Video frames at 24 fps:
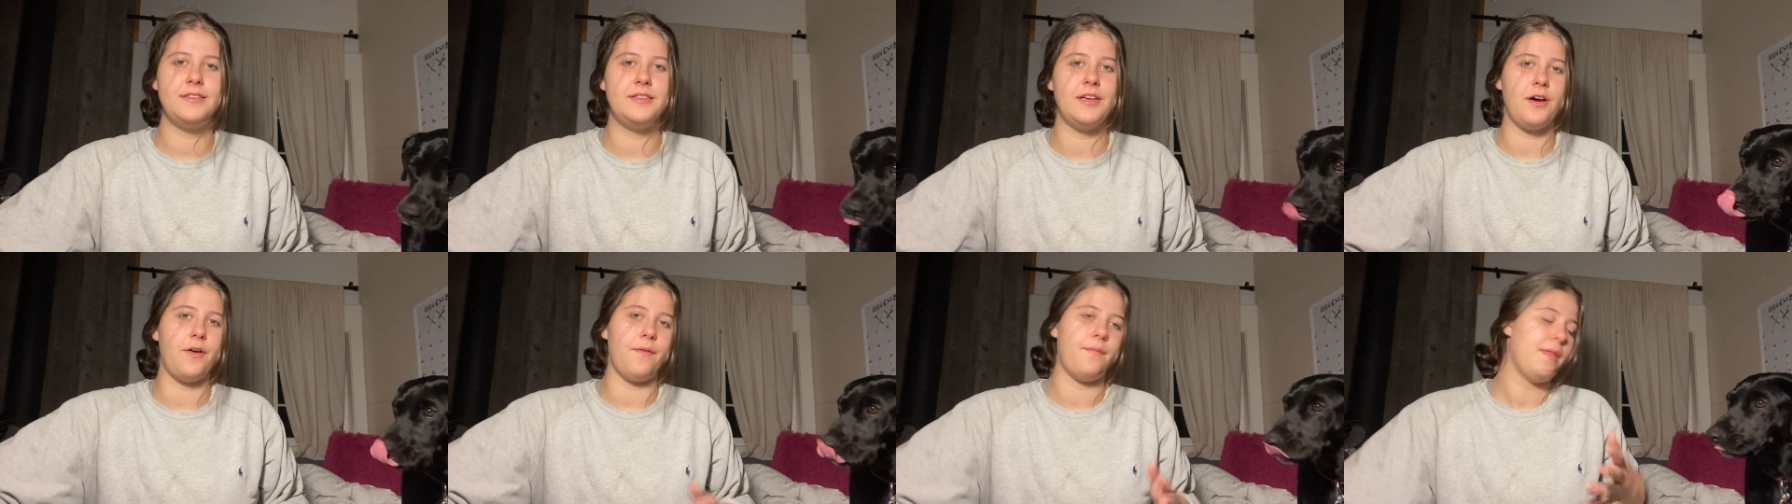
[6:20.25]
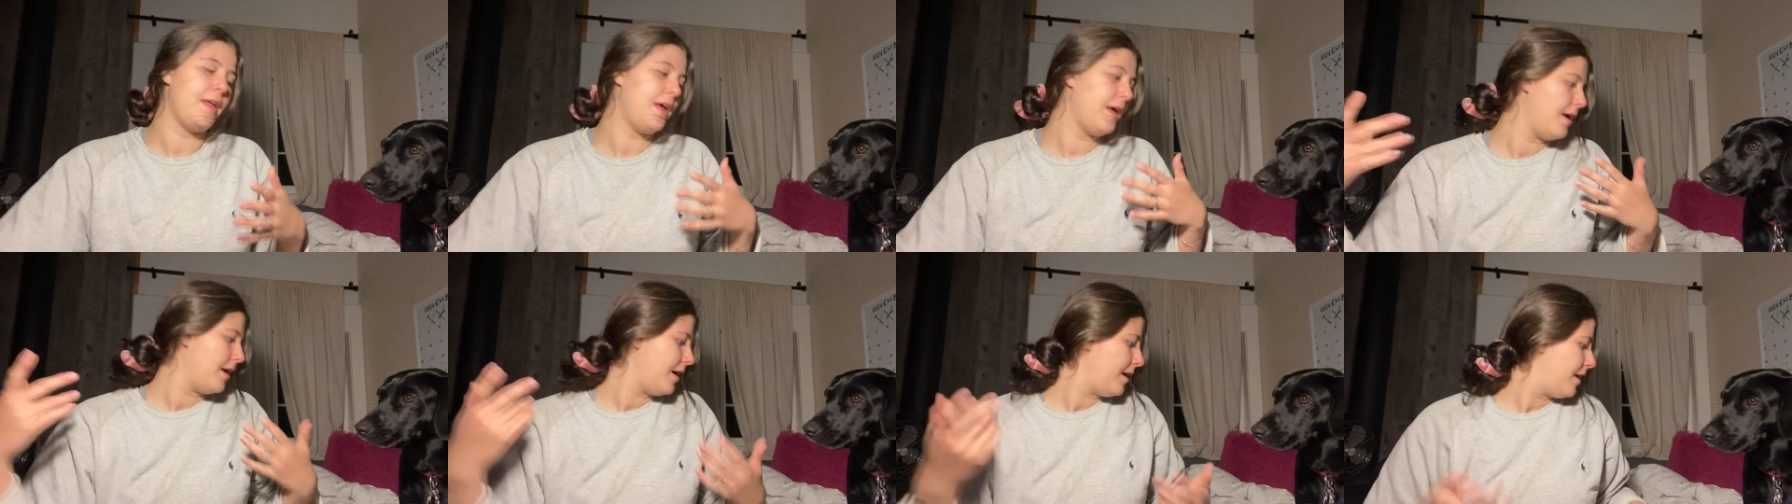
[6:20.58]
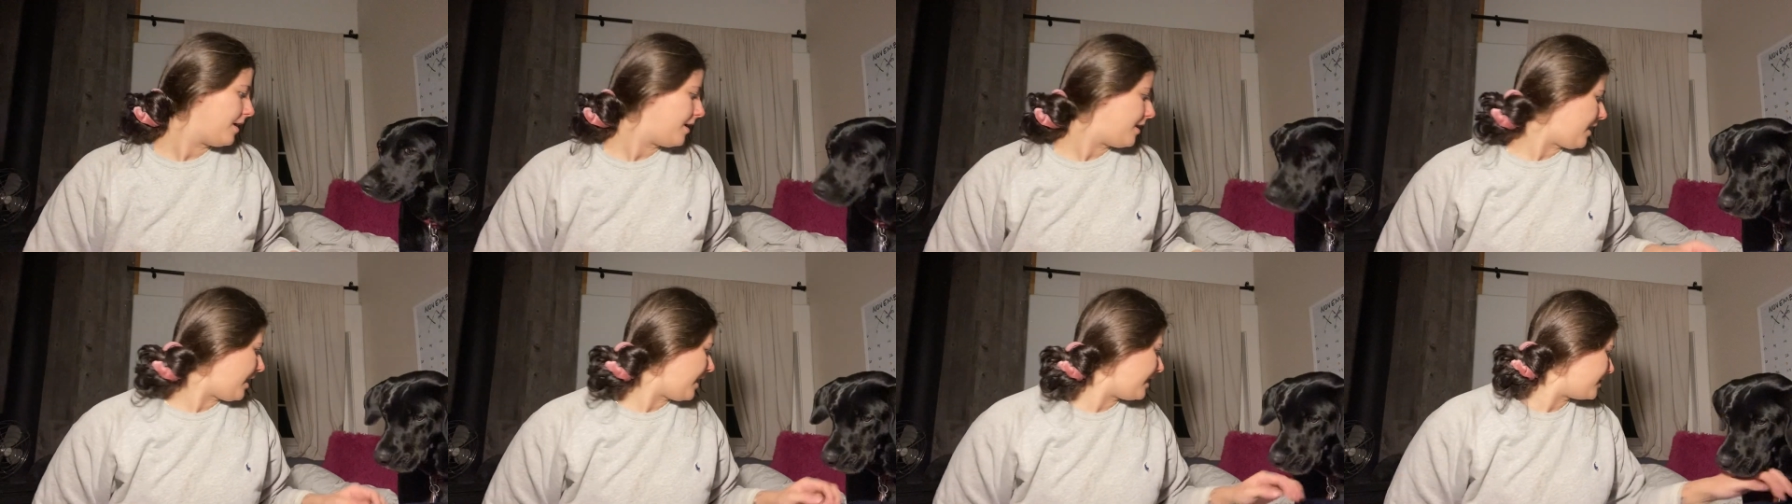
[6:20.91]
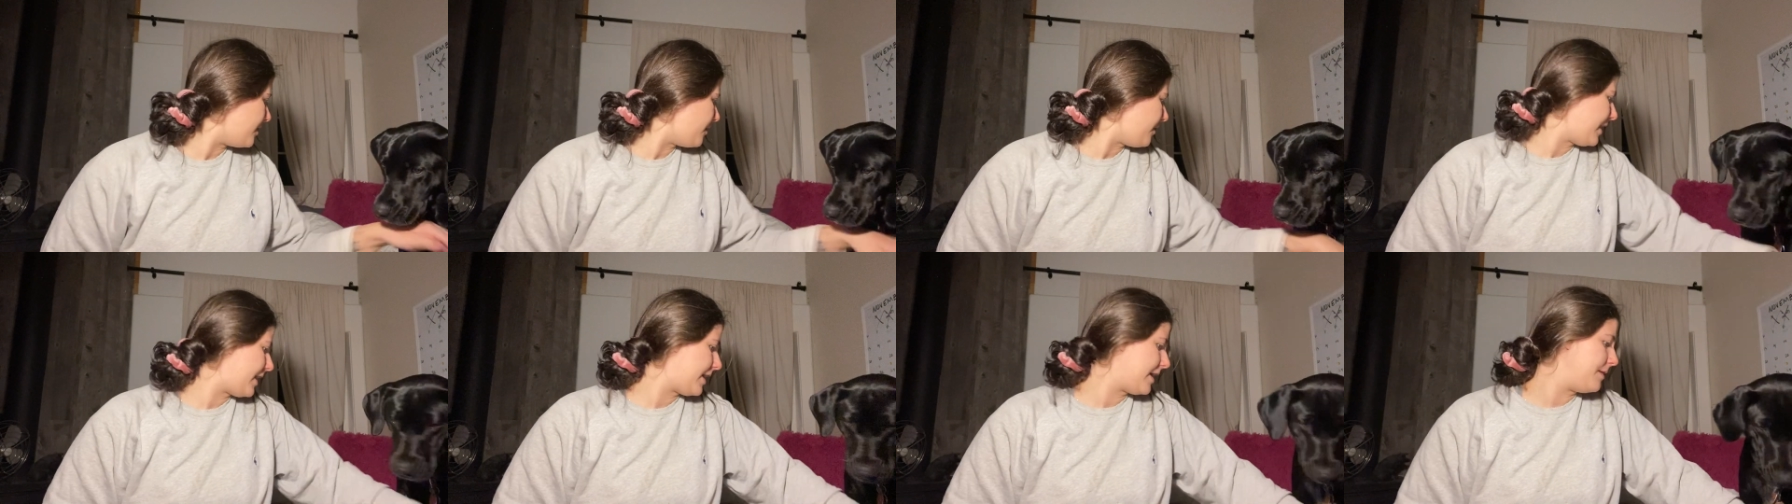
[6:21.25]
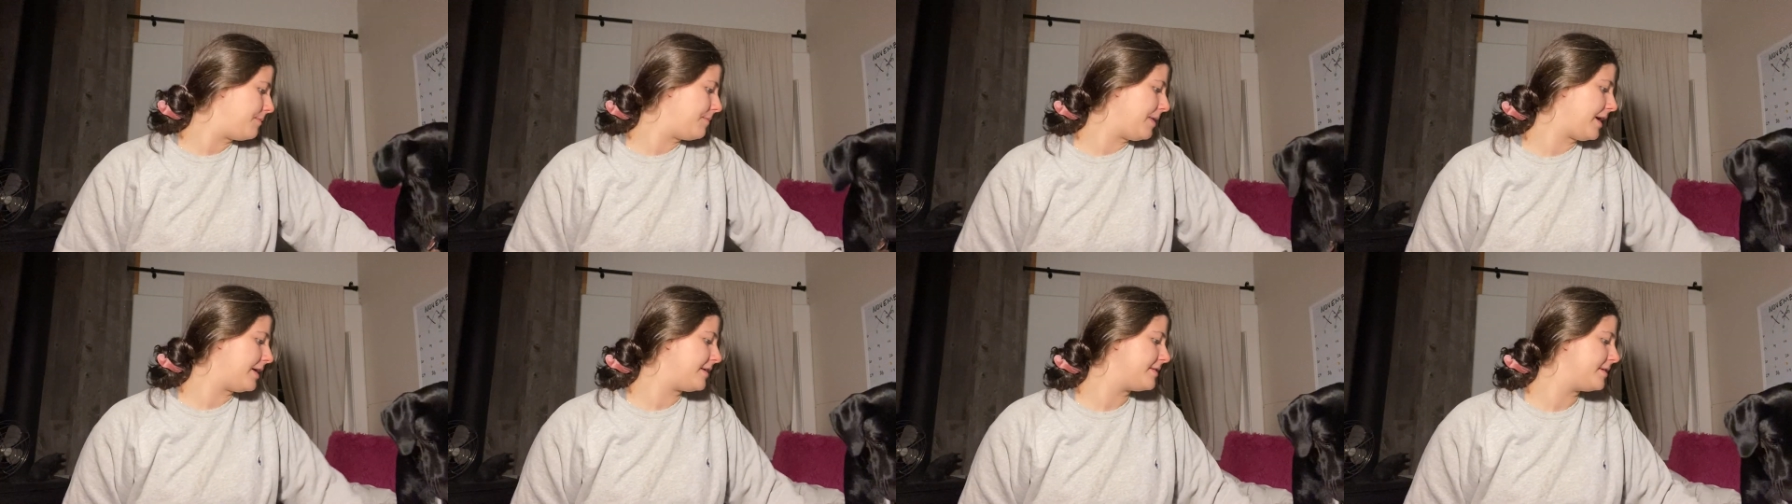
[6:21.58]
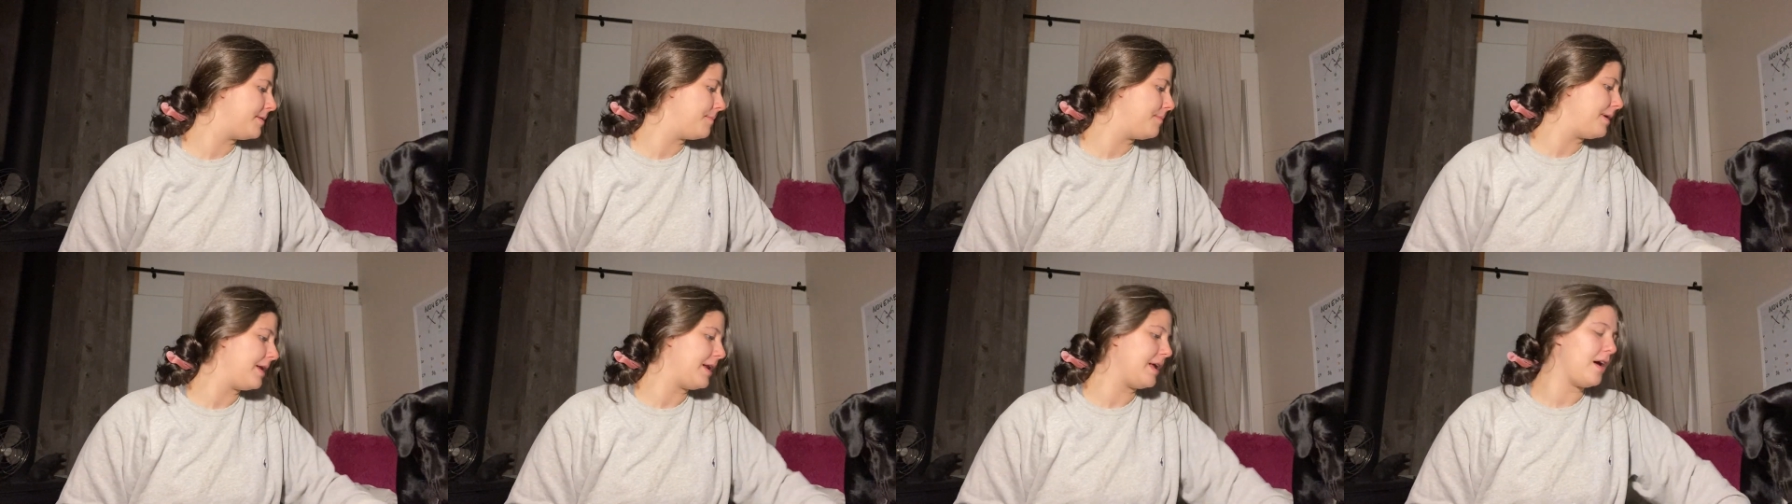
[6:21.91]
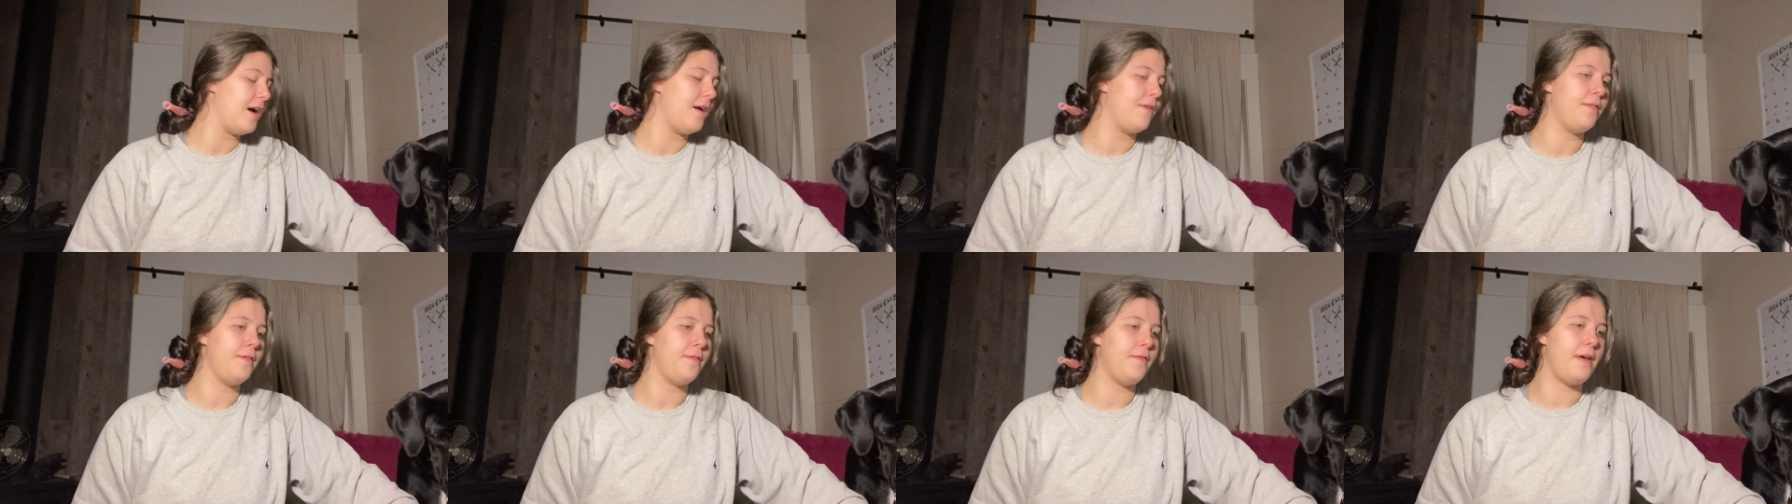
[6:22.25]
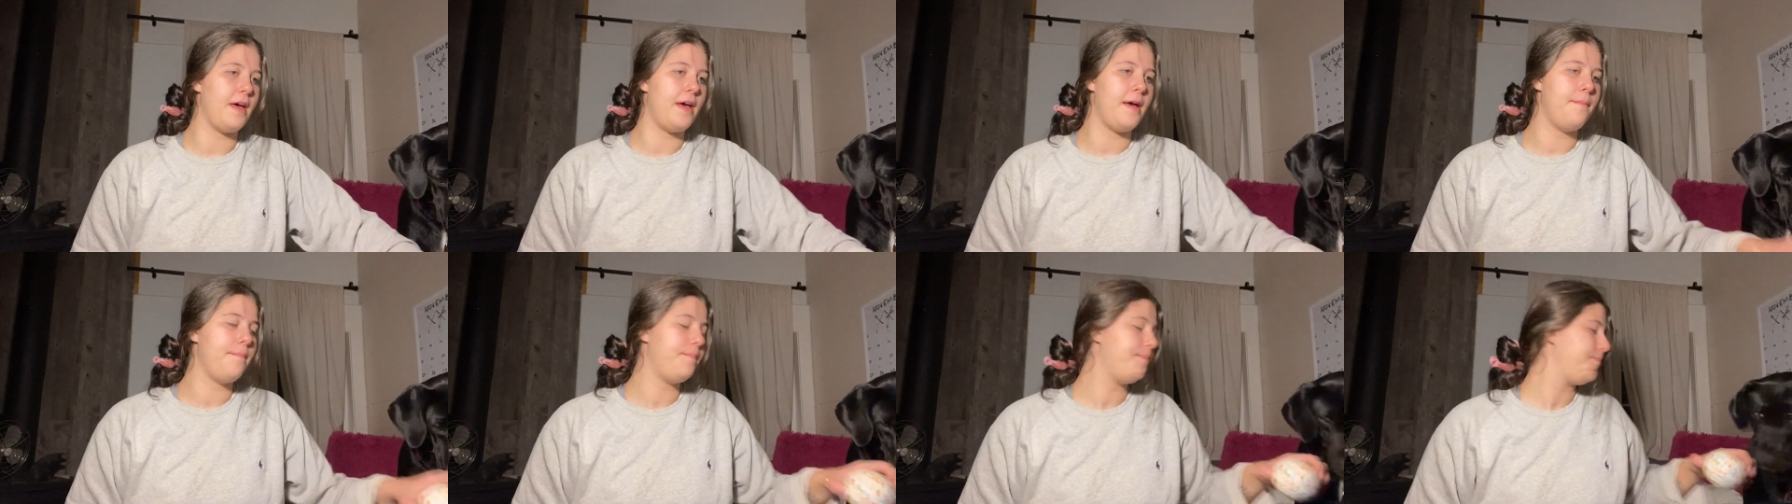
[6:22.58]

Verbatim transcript: so I know I can make some money off of it.